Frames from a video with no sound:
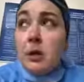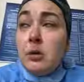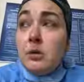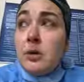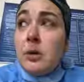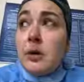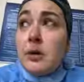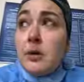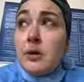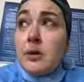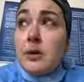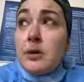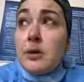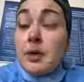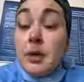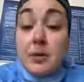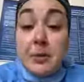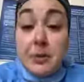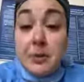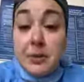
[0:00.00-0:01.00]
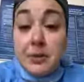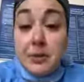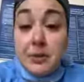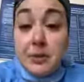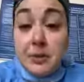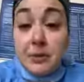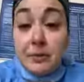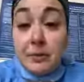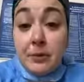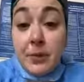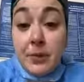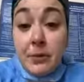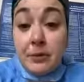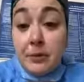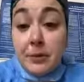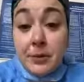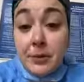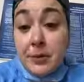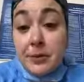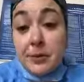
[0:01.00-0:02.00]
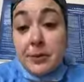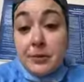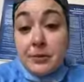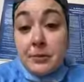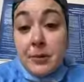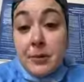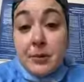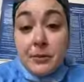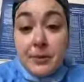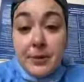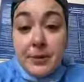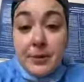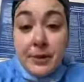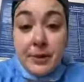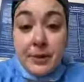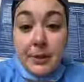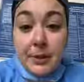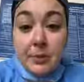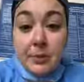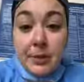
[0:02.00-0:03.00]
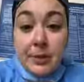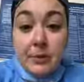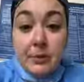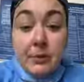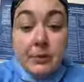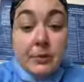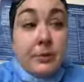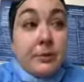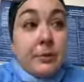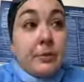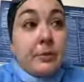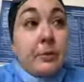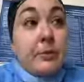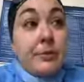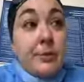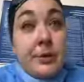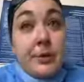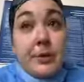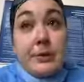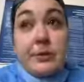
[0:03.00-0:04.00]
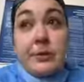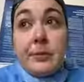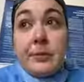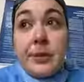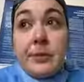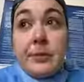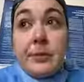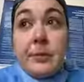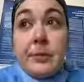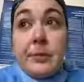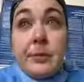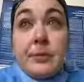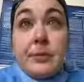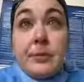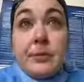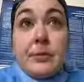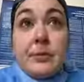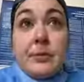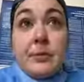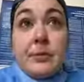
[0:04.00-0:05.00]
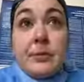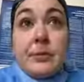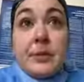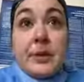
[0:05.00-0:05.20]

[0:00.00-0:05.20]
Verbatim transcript: Who else? I mean, this took several hours. This is why I missed that email the revision for my proposal.